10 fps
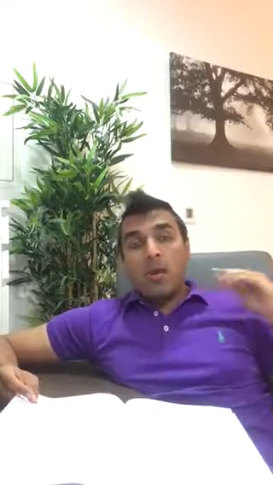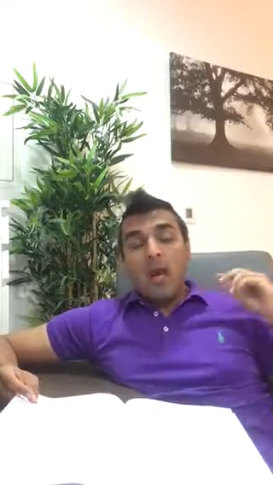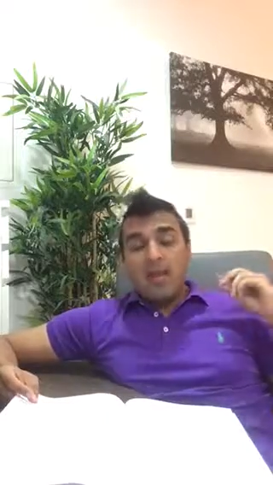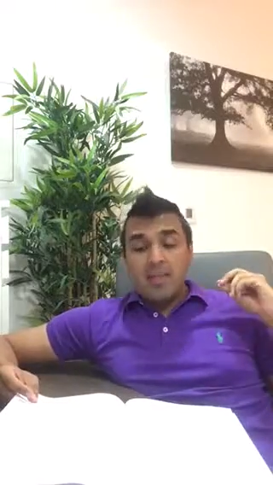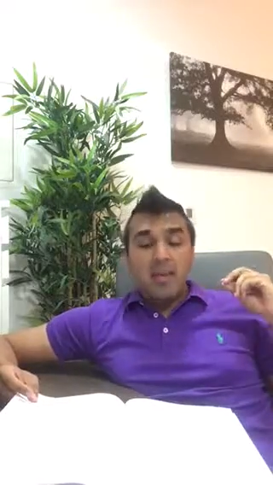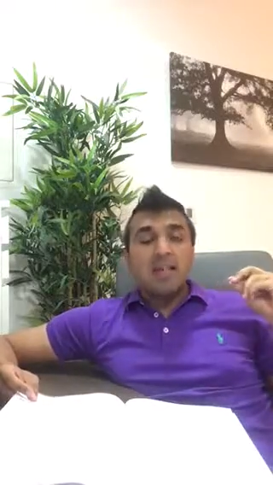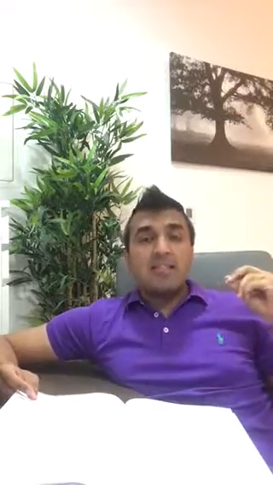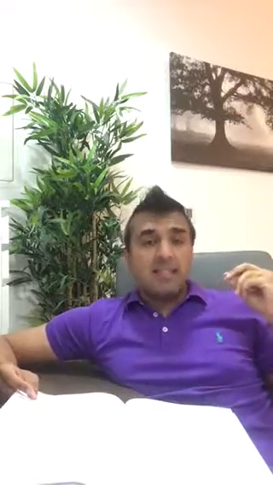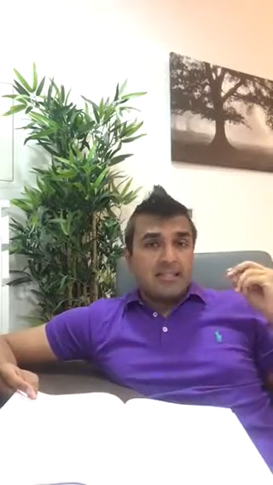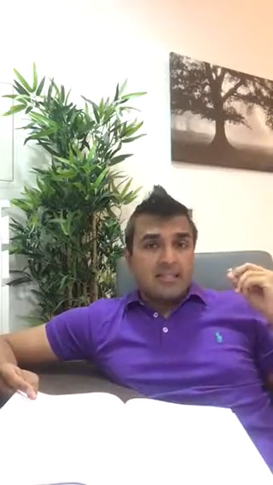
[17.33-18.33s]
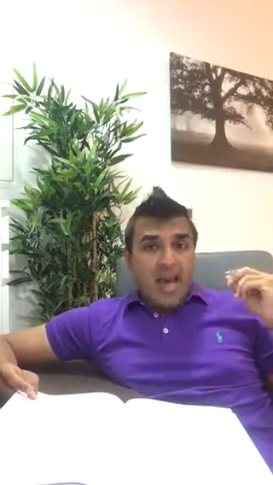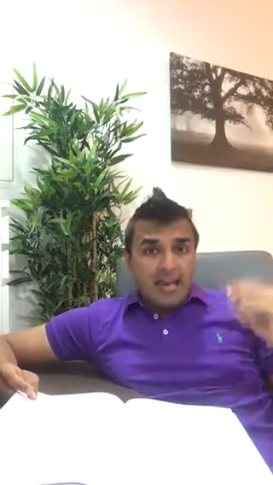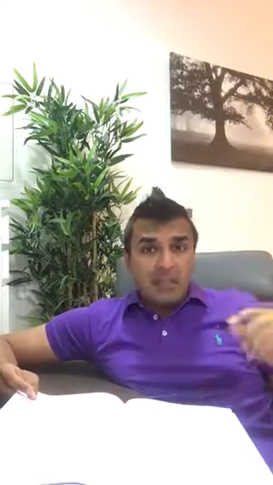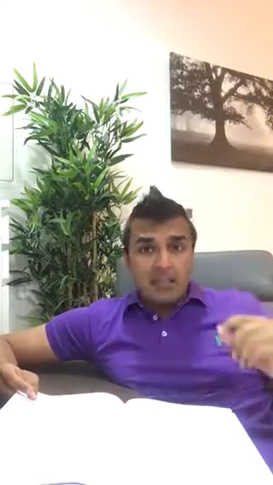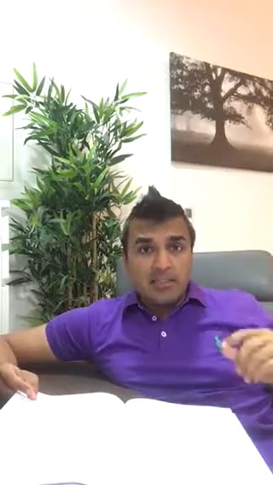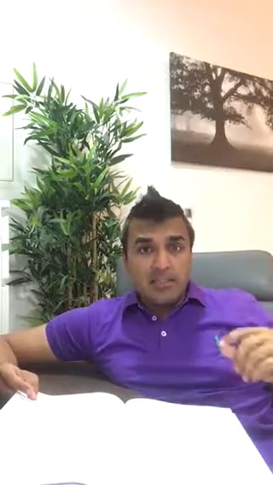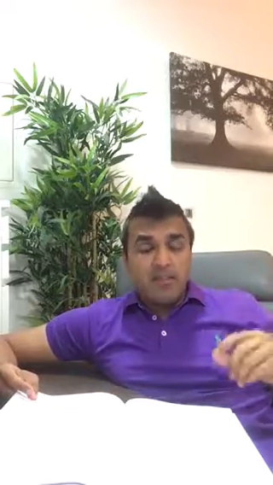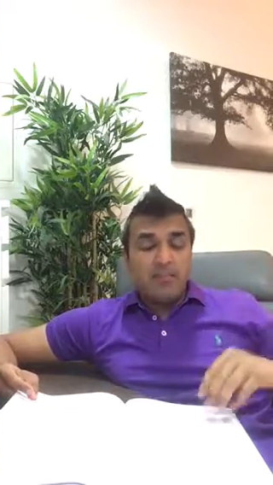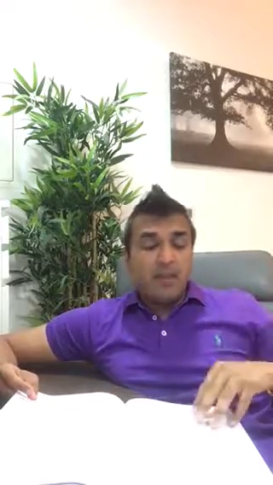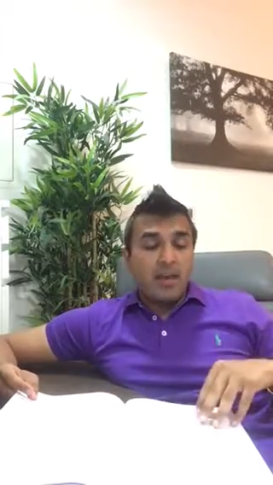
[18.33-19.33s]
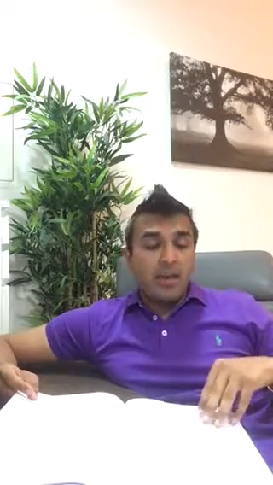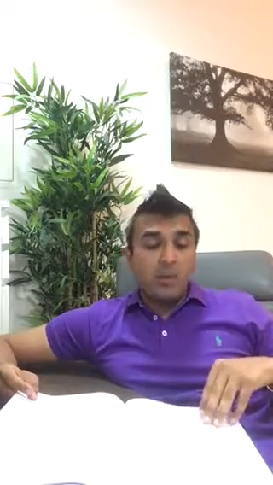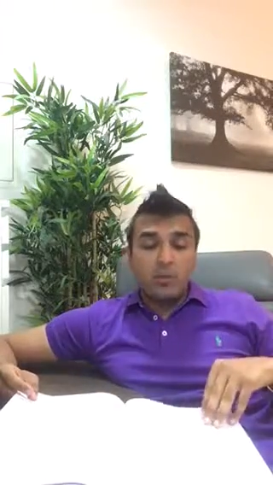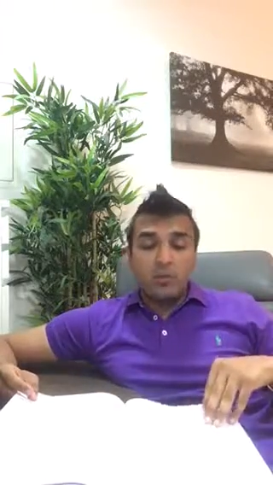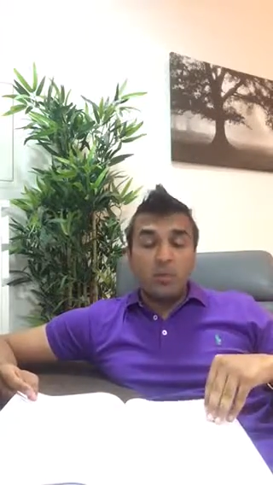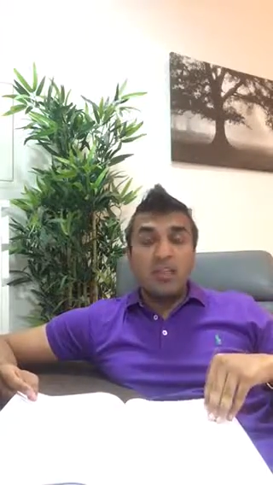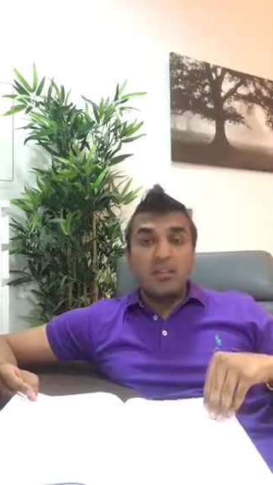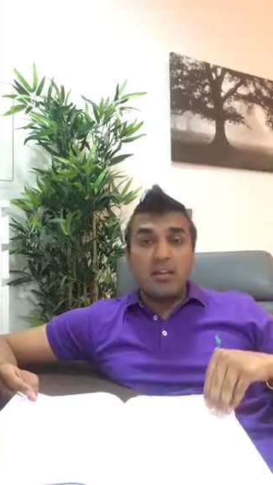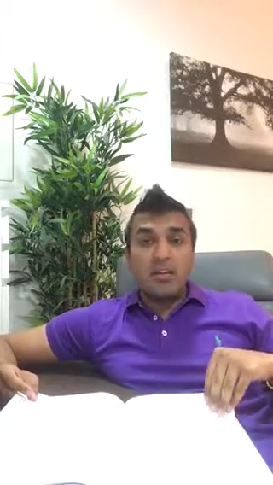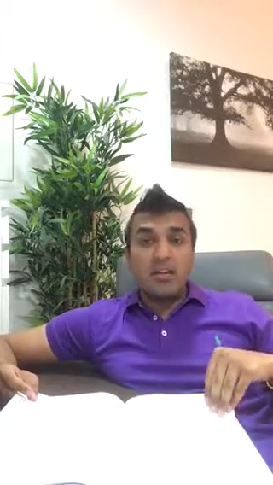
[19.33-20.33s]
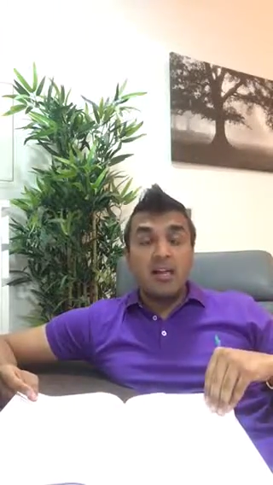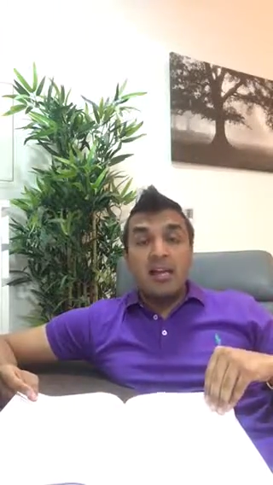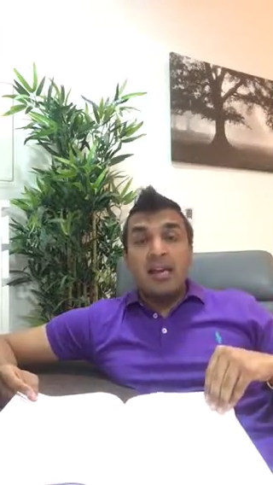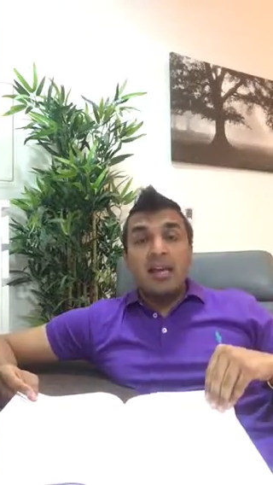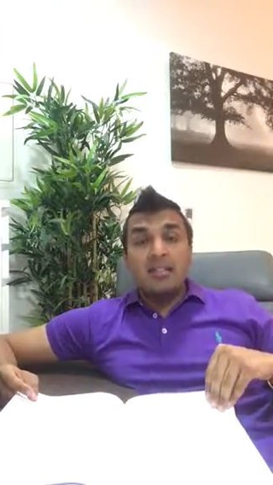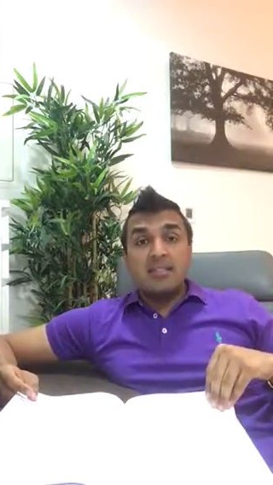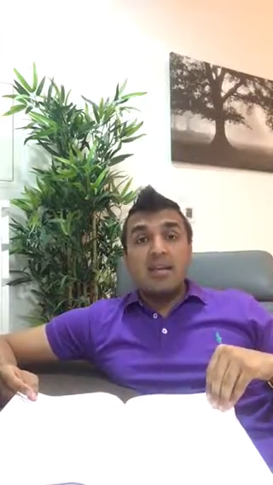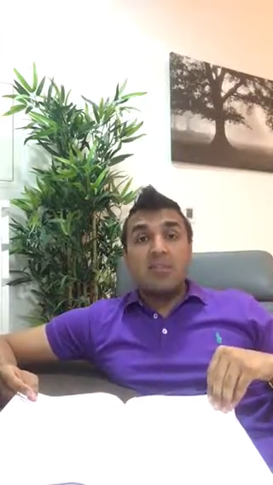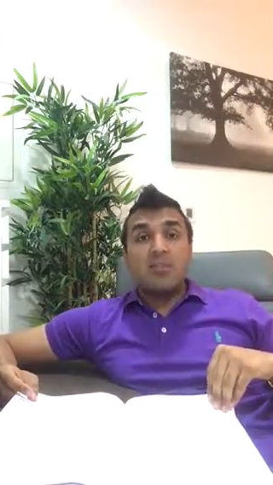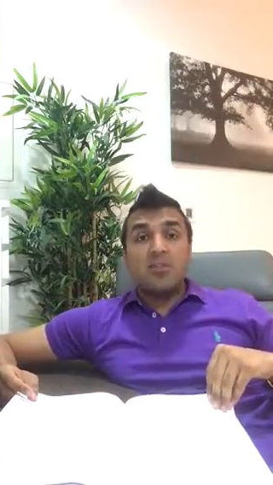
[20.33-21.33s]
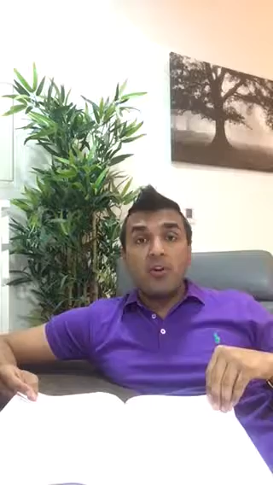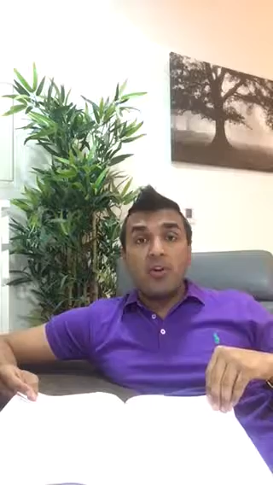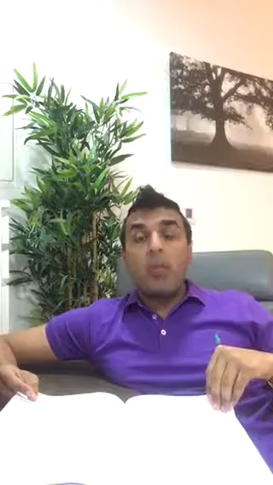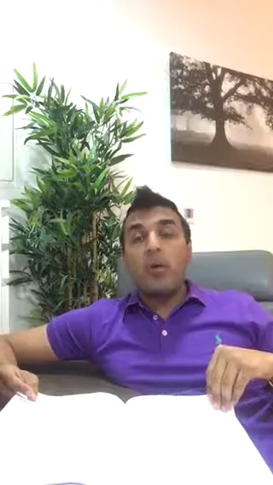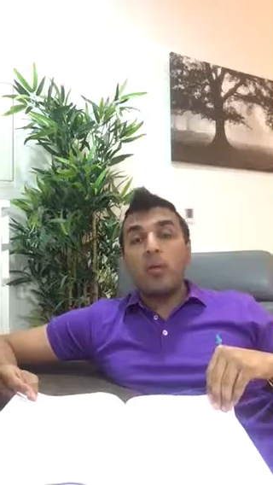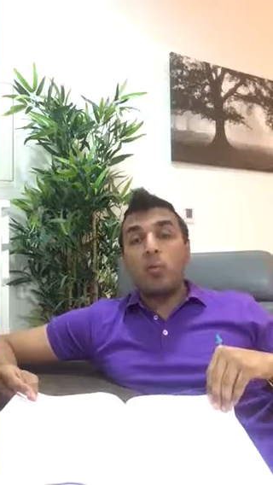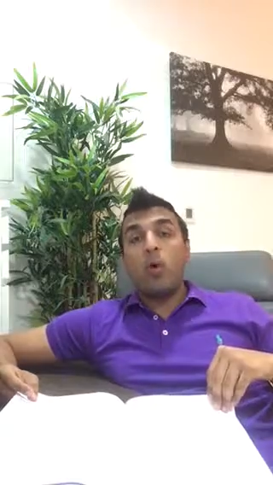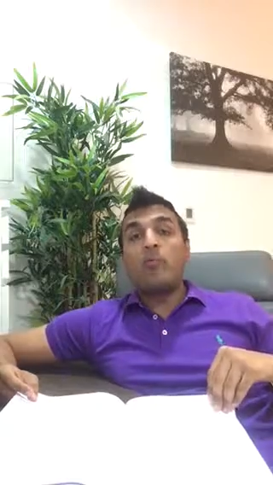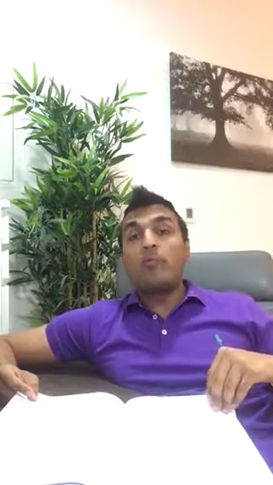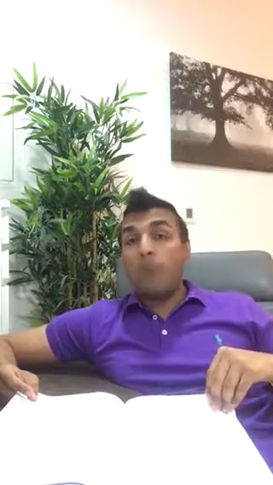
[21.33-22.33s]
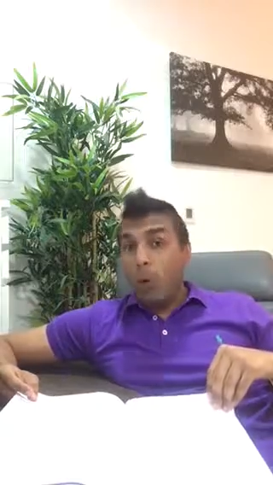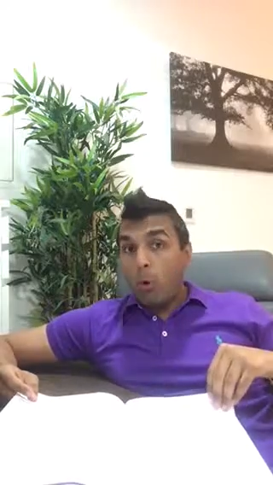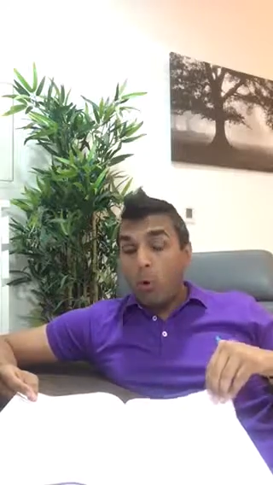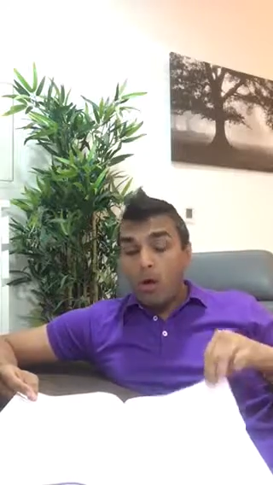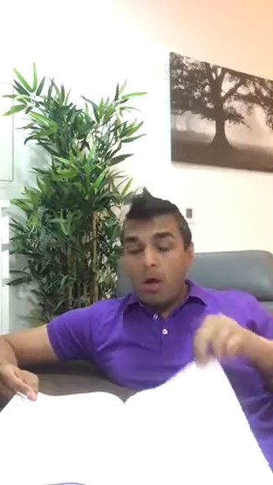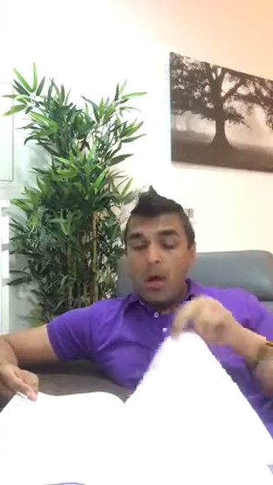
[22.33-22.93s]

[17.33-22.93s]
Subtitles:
I think it's exactly the same thing which we studied in session 3.14